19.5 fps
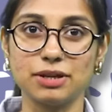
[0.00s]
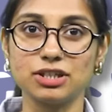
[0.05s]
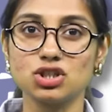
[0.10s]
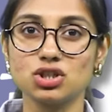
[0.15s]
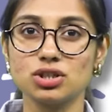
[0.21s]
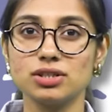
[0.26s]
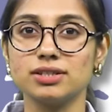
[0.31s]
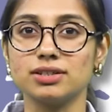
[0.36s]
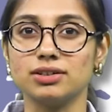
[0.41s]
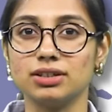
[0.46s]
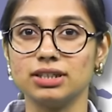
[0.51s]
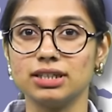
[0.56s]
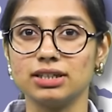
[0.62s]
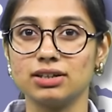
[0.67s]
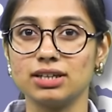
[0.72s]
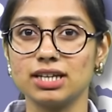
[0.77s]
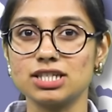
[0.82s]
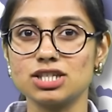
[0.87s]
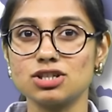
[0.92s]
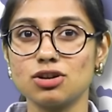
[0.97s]
mentioned
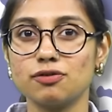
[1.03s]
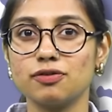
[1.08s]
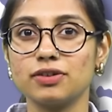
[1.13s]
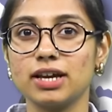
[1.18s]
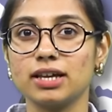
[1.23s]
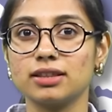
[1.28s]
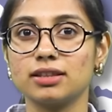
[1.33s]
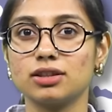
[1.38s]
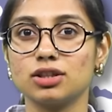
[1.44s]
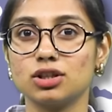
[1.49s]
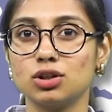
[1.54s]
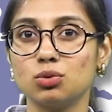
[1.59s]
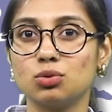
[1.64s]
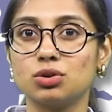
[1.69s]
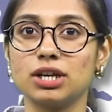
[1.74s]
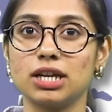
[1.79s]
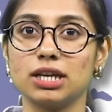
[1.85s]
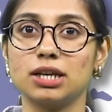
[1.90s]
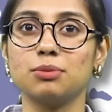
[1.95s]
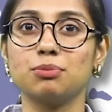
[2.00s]
earlier, let's not forget that the
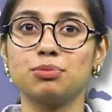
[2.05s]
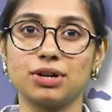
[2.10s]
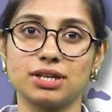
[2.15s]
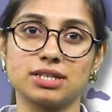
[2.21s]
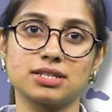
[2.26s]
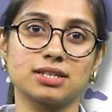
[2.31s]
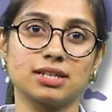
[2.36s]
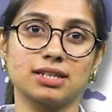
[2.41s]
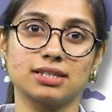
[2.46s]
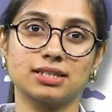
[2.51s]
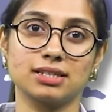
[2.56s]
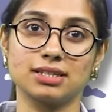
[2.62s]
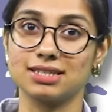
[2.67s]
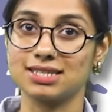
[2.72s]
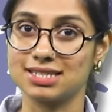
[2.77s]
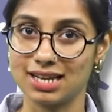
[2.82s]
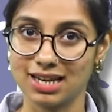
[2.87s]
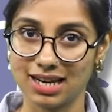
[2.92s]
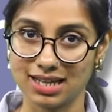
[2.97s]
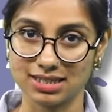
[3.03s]
Ukrainian President
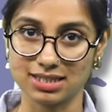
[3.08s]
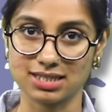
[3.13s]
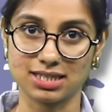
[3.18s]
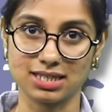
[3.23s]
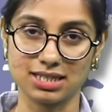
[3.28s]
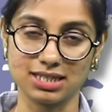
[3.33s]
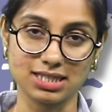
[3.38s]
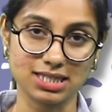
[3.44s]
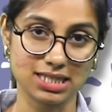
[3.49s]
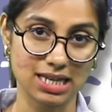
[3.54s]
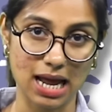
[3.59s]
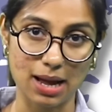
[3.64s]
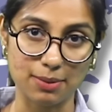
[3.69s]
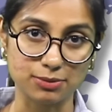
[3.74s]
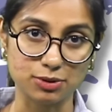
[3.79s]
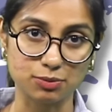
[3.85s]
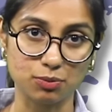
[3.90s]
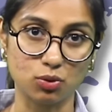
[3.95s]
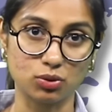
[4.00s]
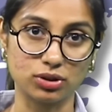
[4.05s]
Zelensky
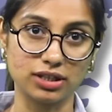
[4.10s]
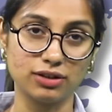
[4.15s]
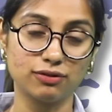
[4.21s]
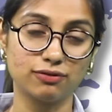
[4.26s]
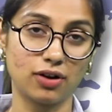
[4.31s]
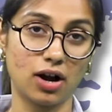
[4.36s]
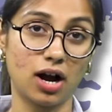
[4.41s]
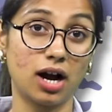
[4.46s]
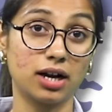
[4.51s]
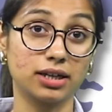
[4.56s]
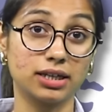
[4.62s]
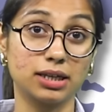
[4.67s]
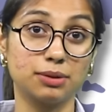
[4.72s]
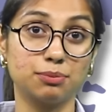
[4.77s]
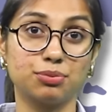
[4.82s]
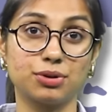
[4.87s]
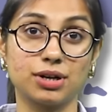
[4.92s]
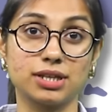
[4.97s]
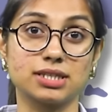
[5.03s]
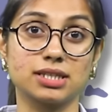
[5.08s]
slammed Modi for hugging
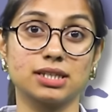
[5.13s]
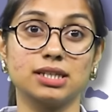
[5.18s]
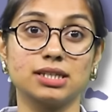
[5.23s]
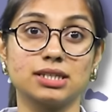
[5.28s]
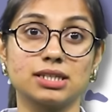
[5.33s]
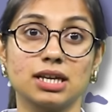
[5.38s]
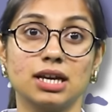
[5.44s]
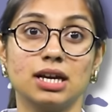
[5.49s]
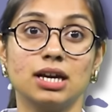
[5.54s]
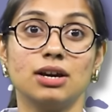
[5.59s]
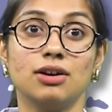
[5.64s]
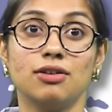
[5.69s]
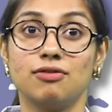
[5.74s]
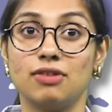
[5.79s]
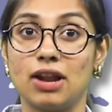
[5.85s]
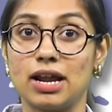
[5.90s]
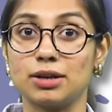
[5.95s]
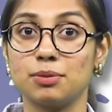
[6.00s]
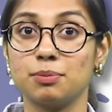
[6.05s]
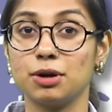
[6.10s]
President
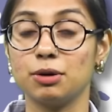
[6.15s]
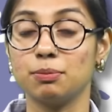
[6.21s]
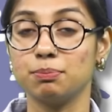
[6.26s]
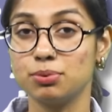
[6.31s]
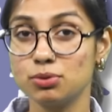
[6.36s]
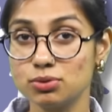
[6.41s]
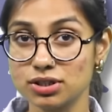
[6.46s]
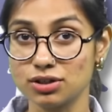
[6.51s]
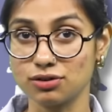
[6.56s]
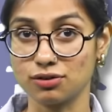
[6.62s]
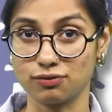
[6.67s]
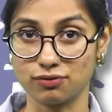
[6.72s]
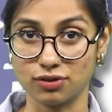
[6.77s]
Vladimir Putin